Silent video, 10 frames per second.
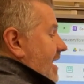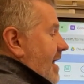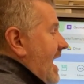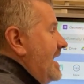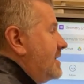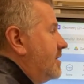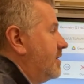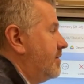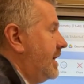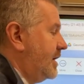8
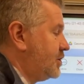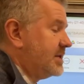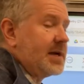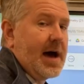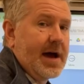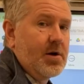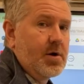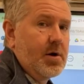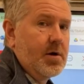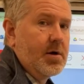inches higher,
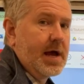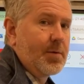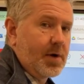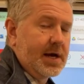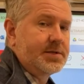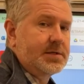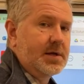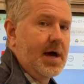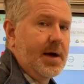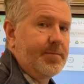and we're going to
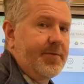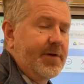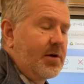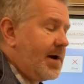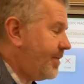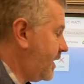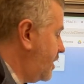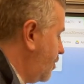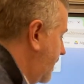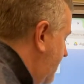figure out the
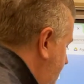new one.